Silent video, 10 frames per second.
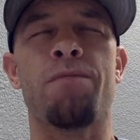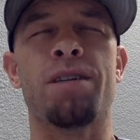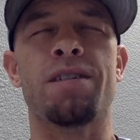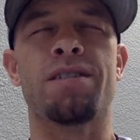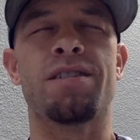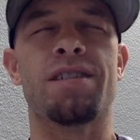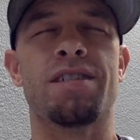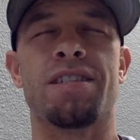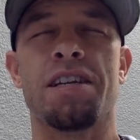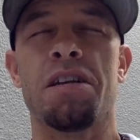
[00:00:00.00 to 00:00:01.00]
is
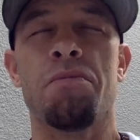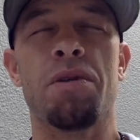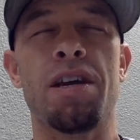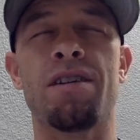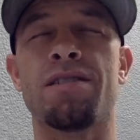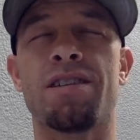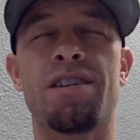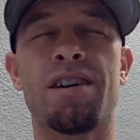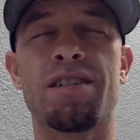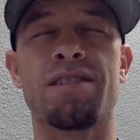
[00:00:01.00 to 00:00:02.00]
in me, is in
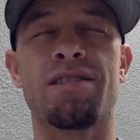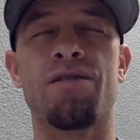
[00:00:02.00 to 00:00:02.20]
us,